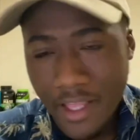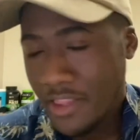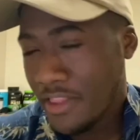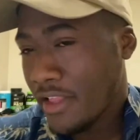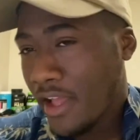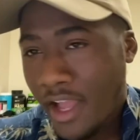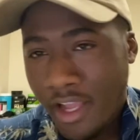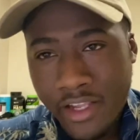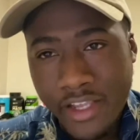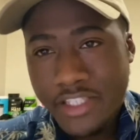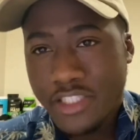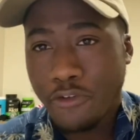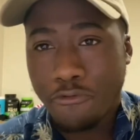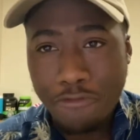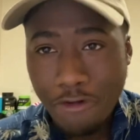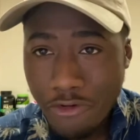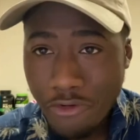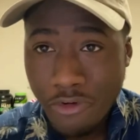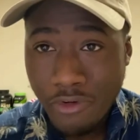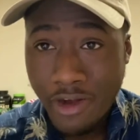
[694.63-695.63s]
I guess the
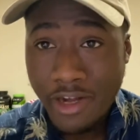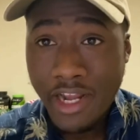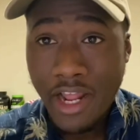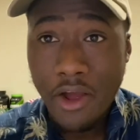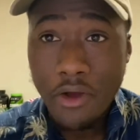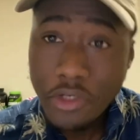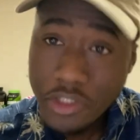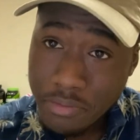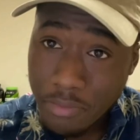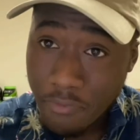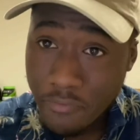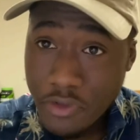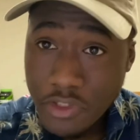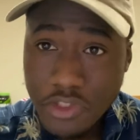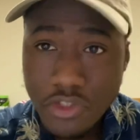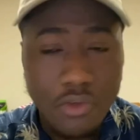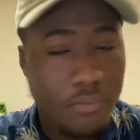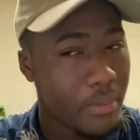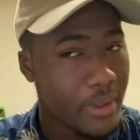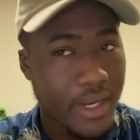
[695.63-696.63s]
front runner right now is
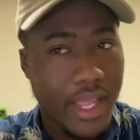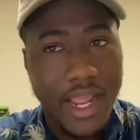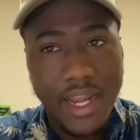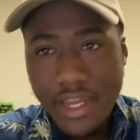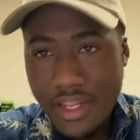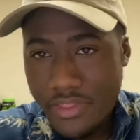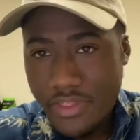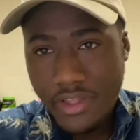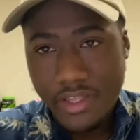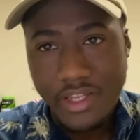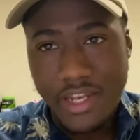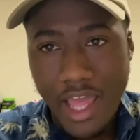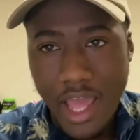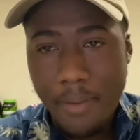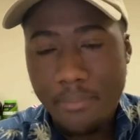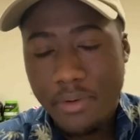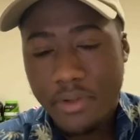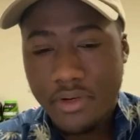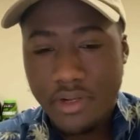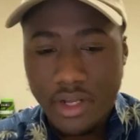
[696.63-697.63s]
Mephisto, but anything can
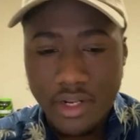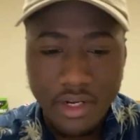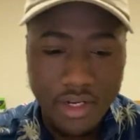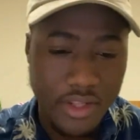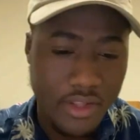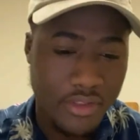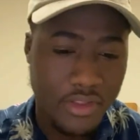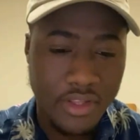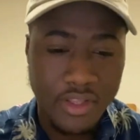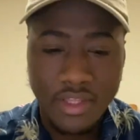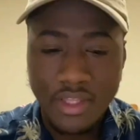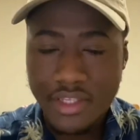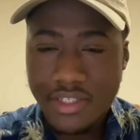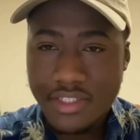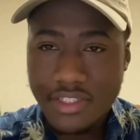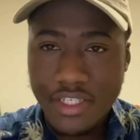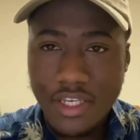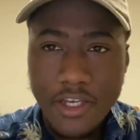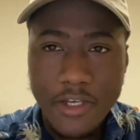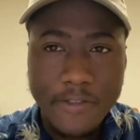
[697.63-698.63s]
happen. Another thing
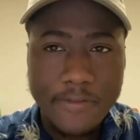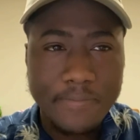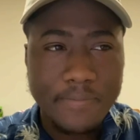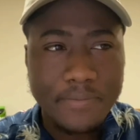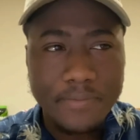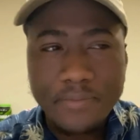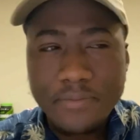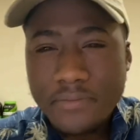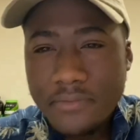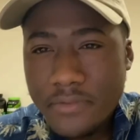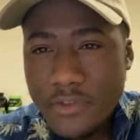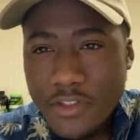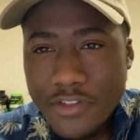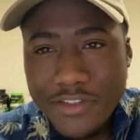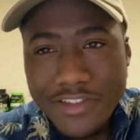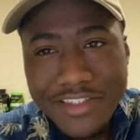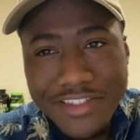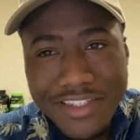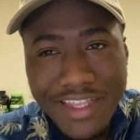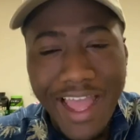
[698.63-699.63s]
is
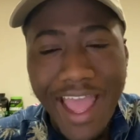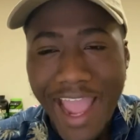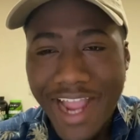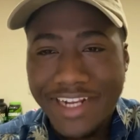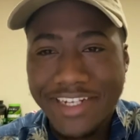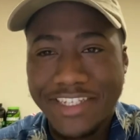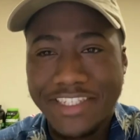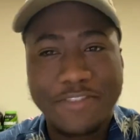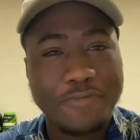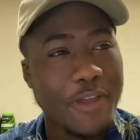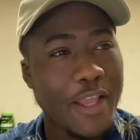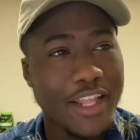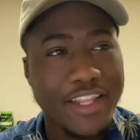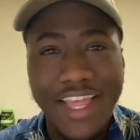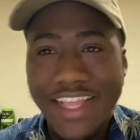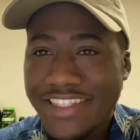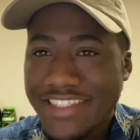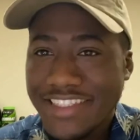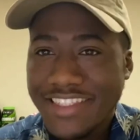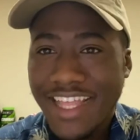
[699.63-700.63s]
Agnes,
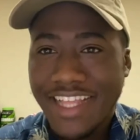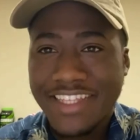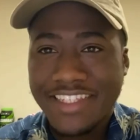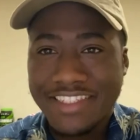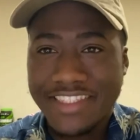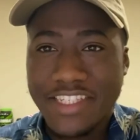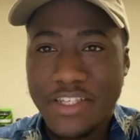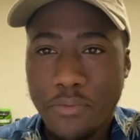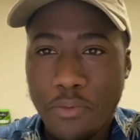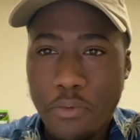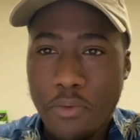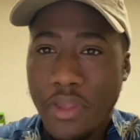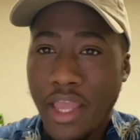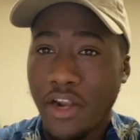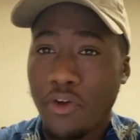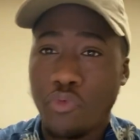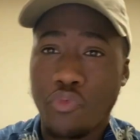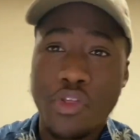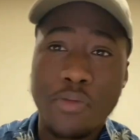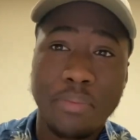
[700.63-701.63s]
man. That scene when we got
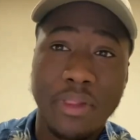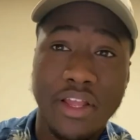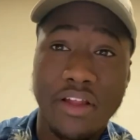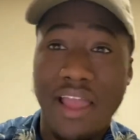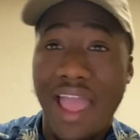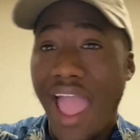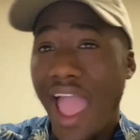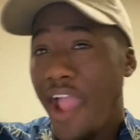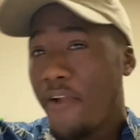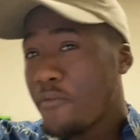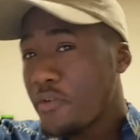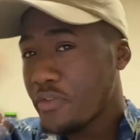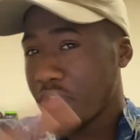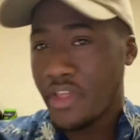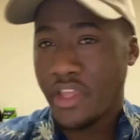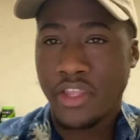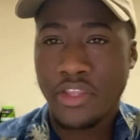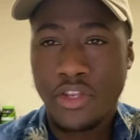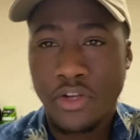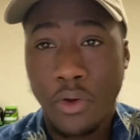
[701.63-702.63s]
to replay
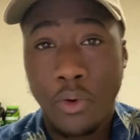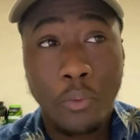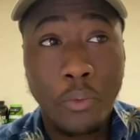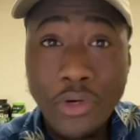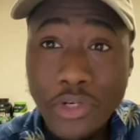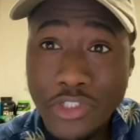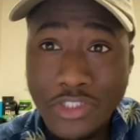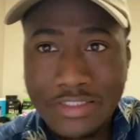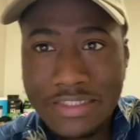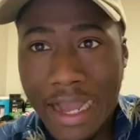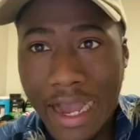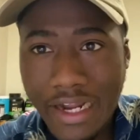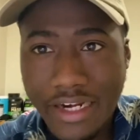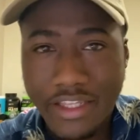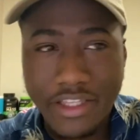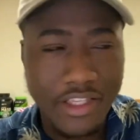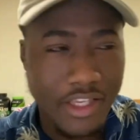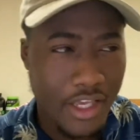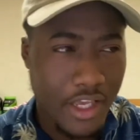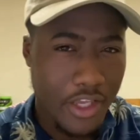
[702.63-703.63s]
everything. You know, where's
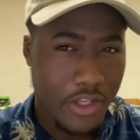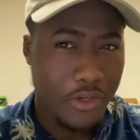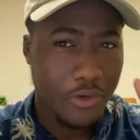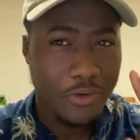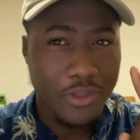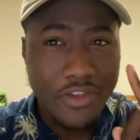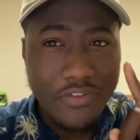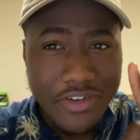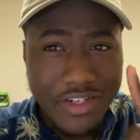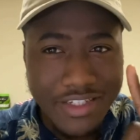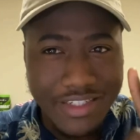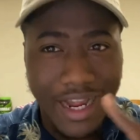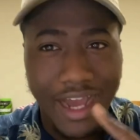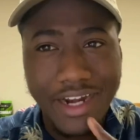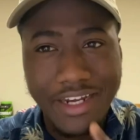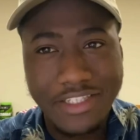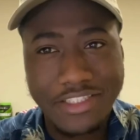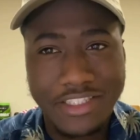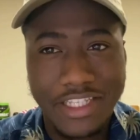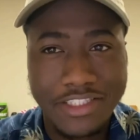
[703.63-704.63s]
Dottie? You know, even Dottie
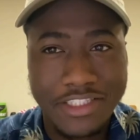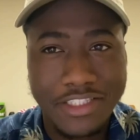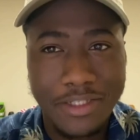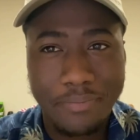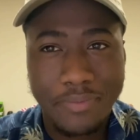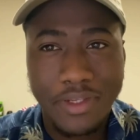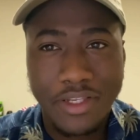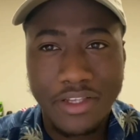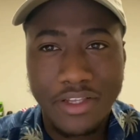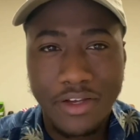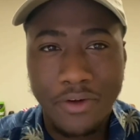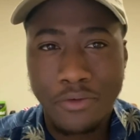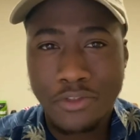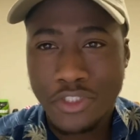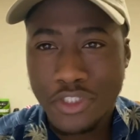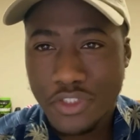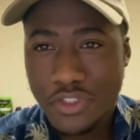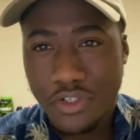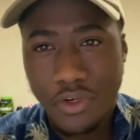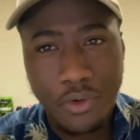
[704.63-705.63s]
said something
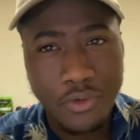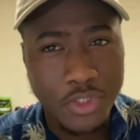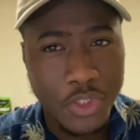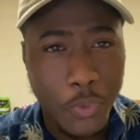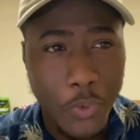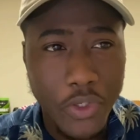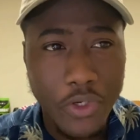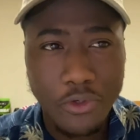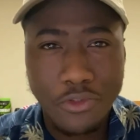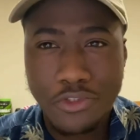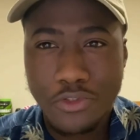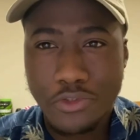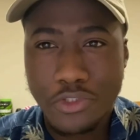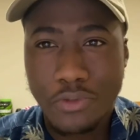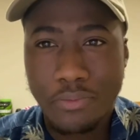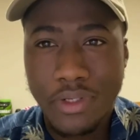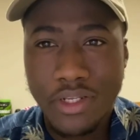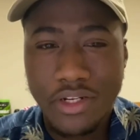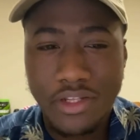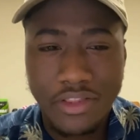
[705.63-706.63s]
on Twitter or social
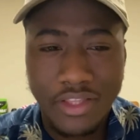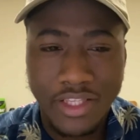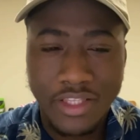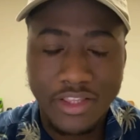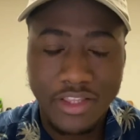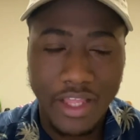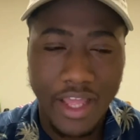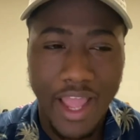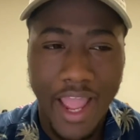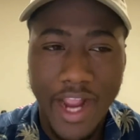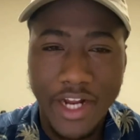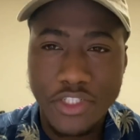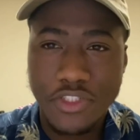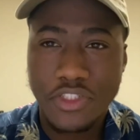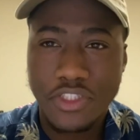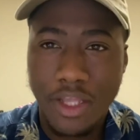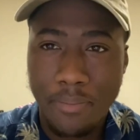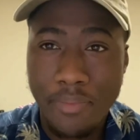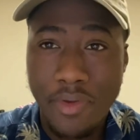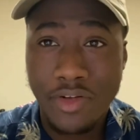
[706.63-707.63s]
media. The actress
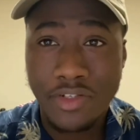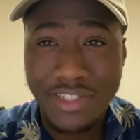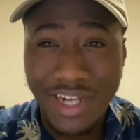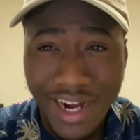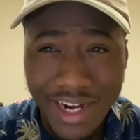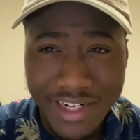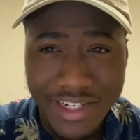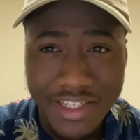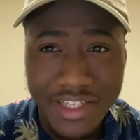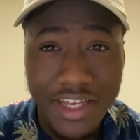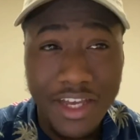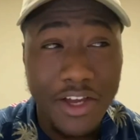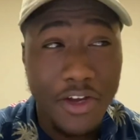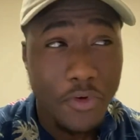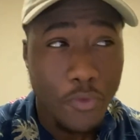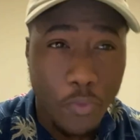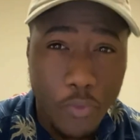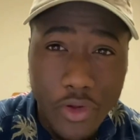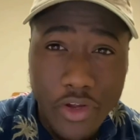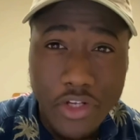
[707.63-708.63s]
that played Dottie,
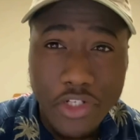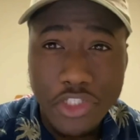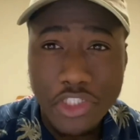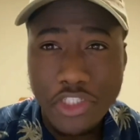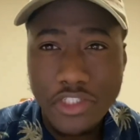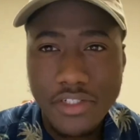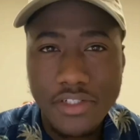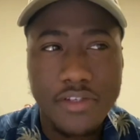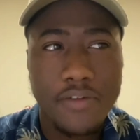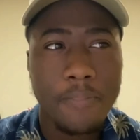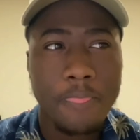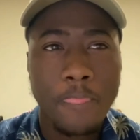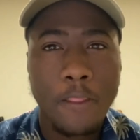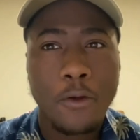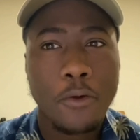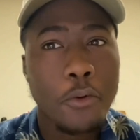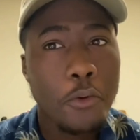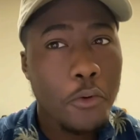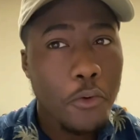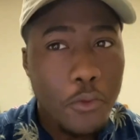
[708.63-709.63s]
where is she?
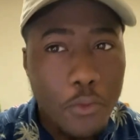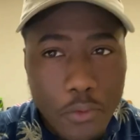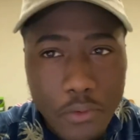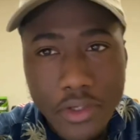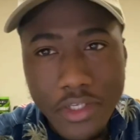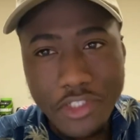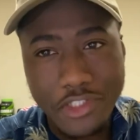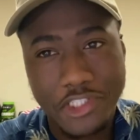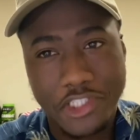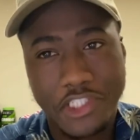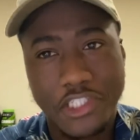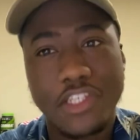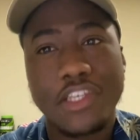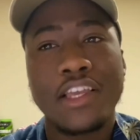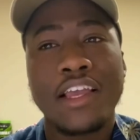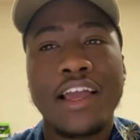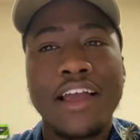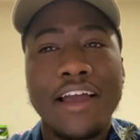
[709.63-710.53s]
Who is she?